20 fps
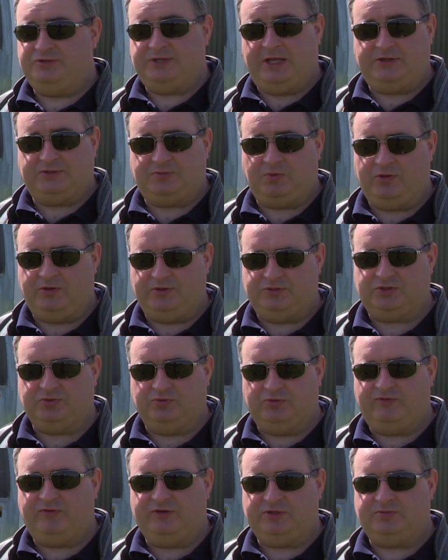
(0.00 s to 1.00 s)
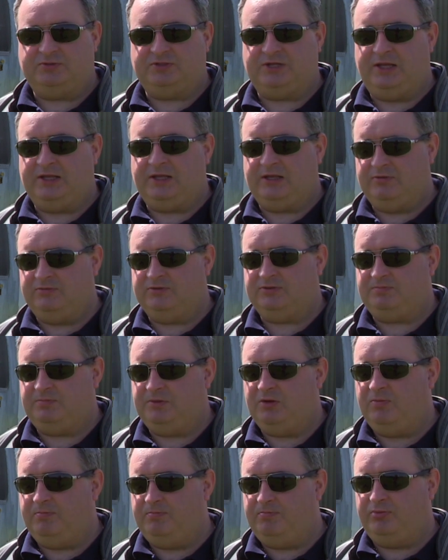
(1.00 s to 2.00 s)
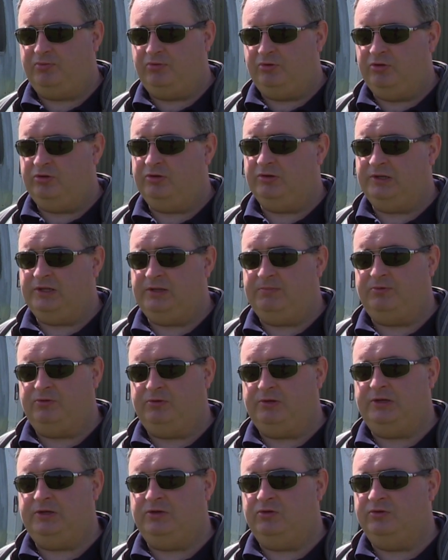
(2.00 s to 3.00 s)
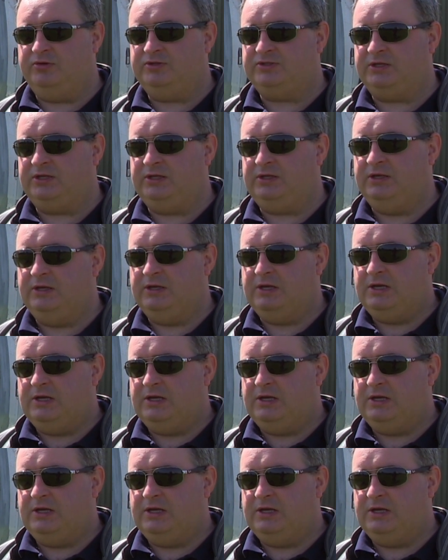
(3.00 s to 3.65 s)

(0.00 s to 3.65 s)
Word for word: That's what the swordfish was like. It was wow. you know, brutally brutally noisy.